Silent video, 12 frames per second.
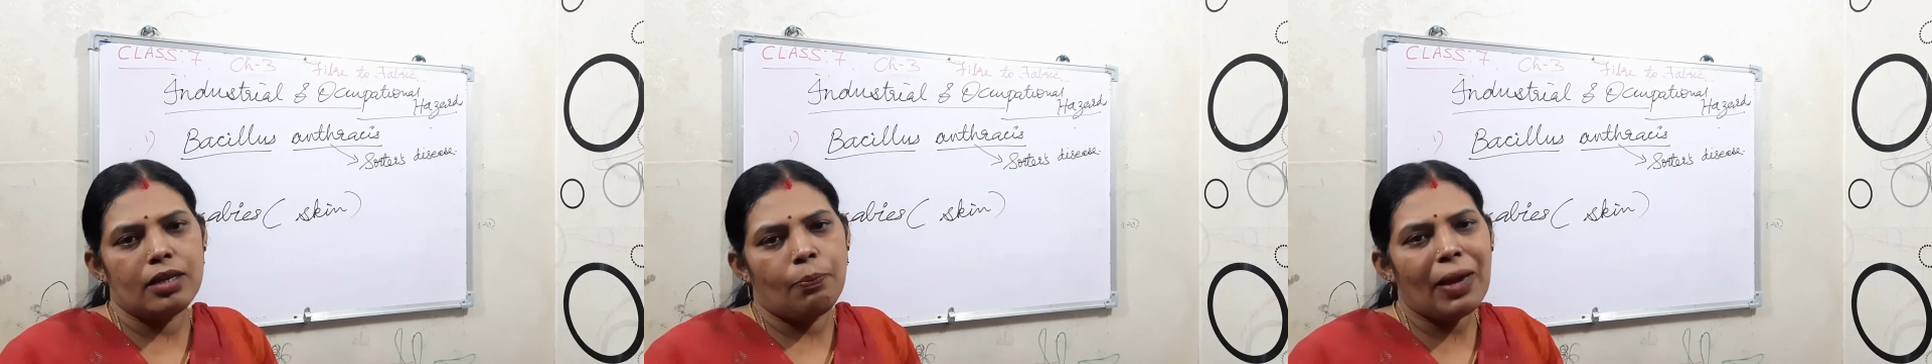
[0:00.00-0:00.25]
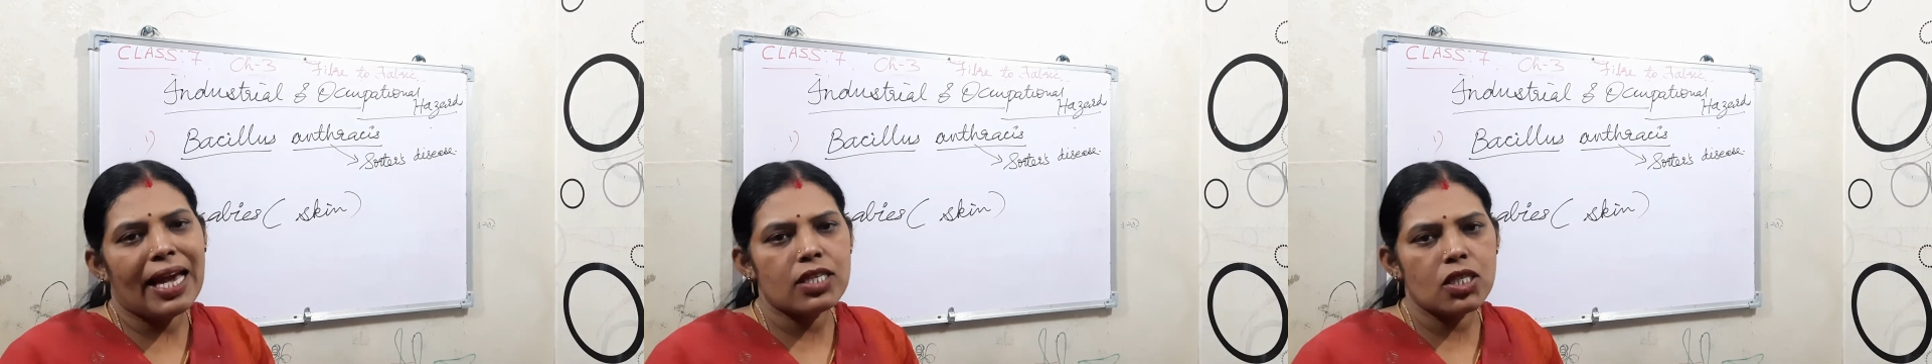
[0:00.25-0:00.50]

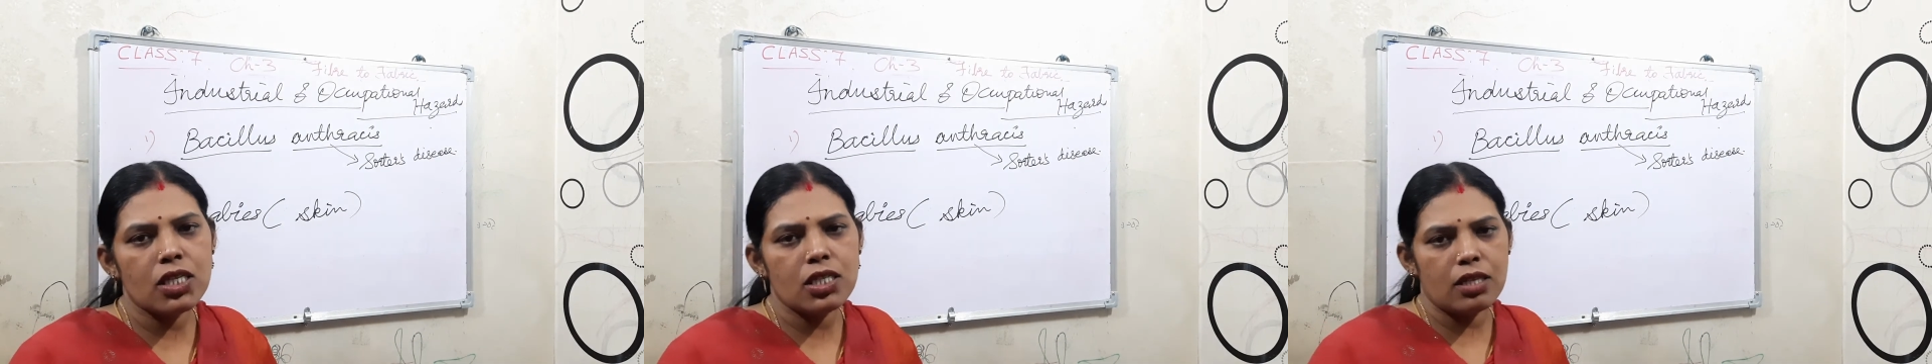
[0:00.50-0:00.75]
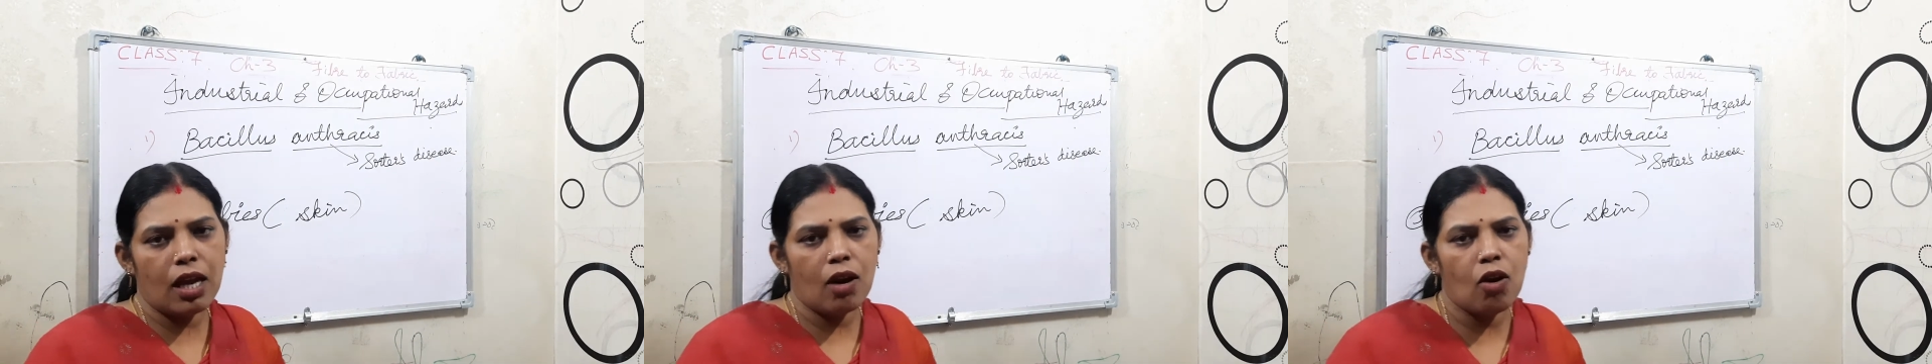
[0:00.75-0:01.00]
patches
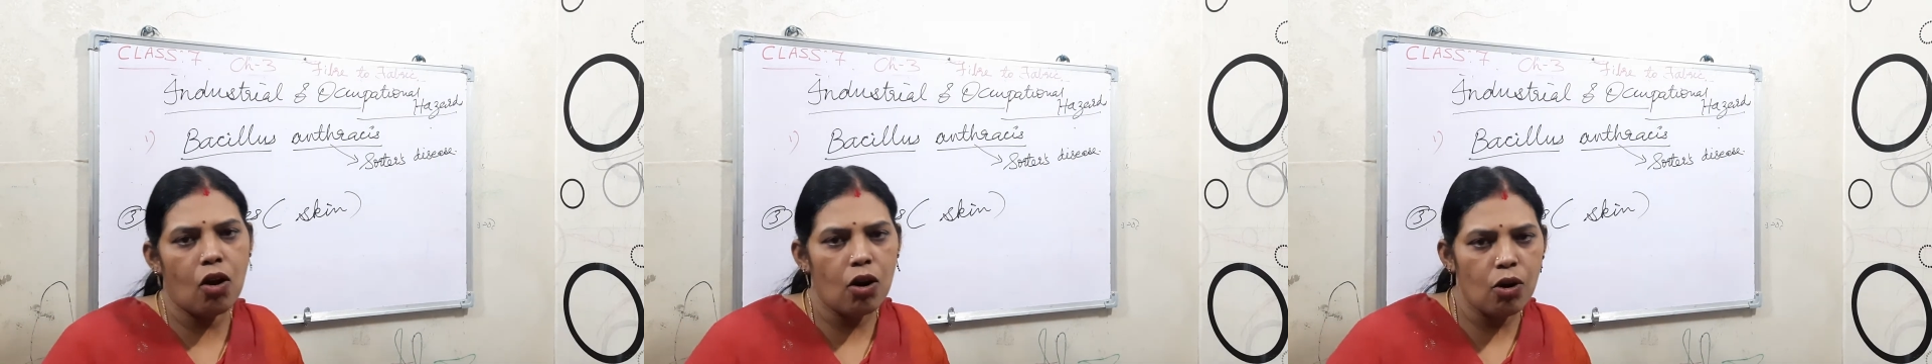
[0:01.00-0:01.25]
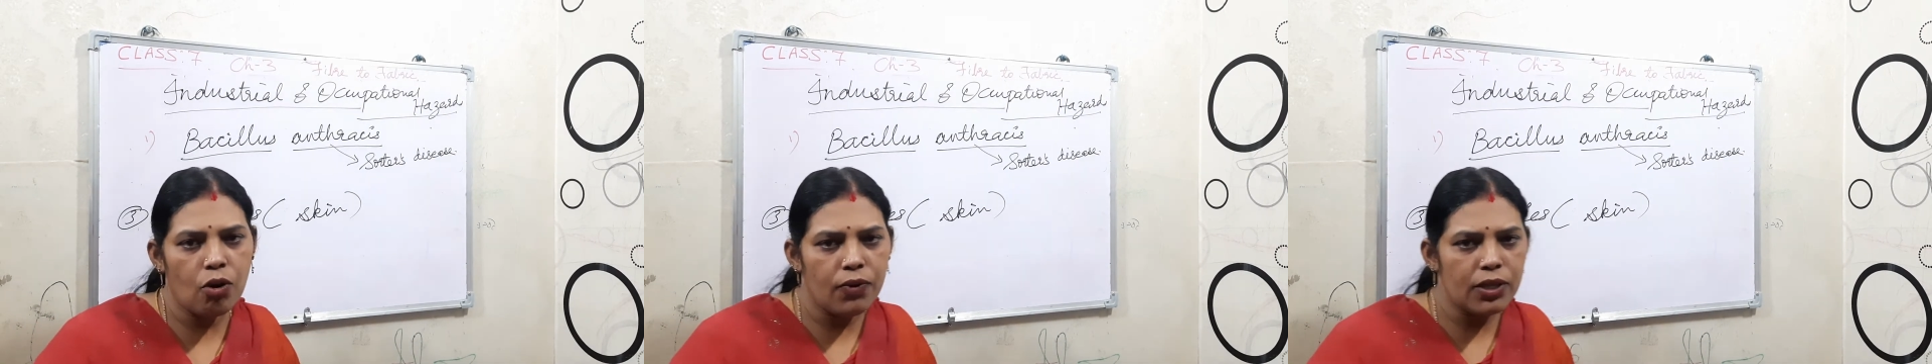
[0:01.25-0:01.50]
are all
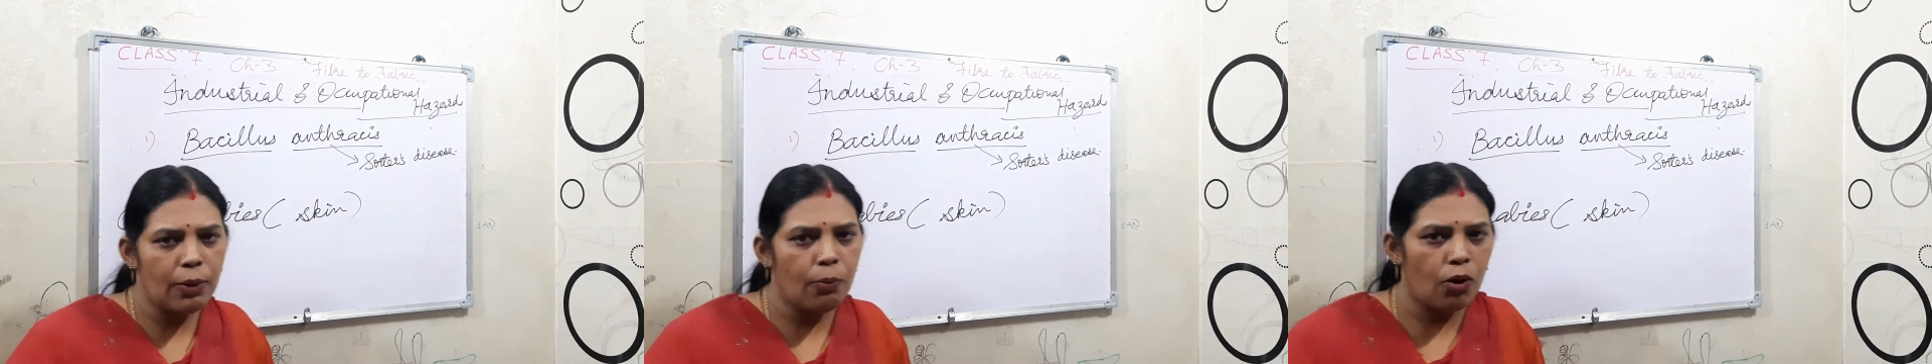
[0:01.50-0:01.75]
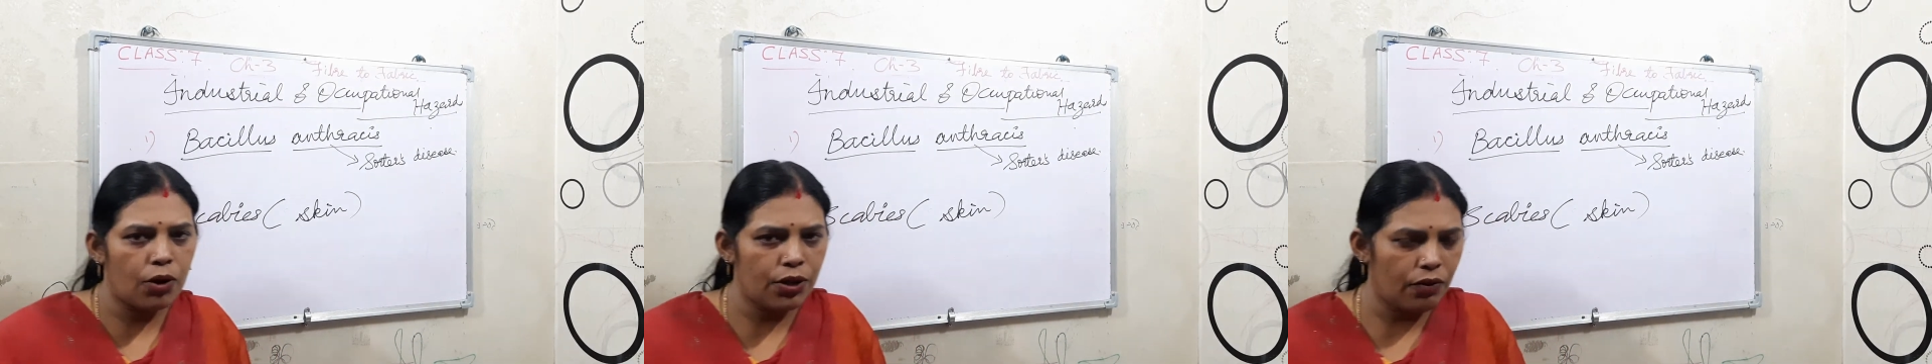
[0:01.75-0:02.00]
over the
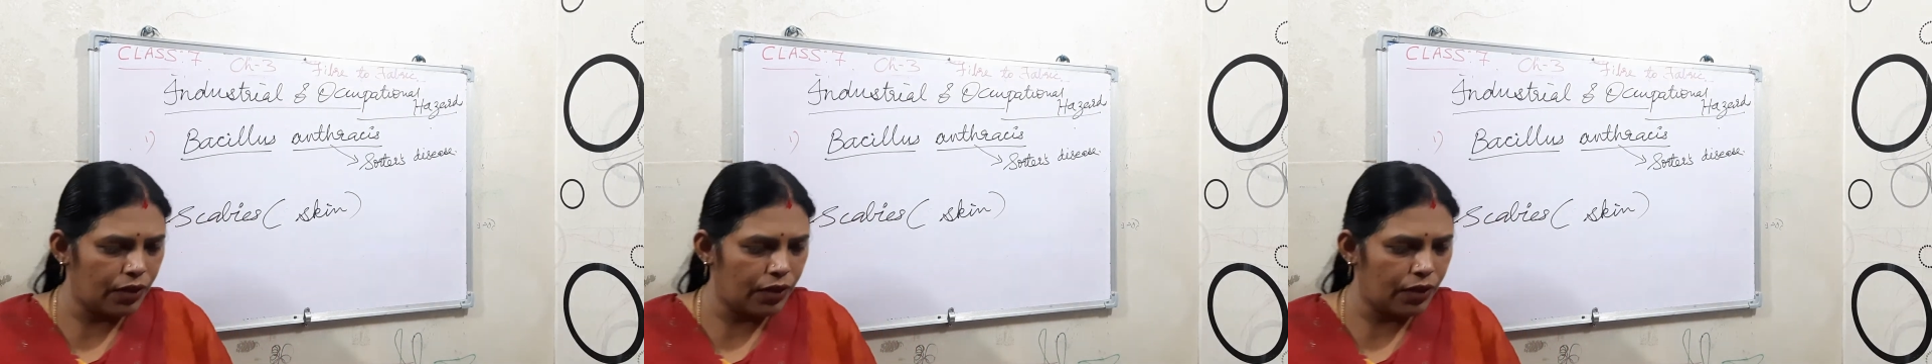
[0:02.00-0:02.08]
body of,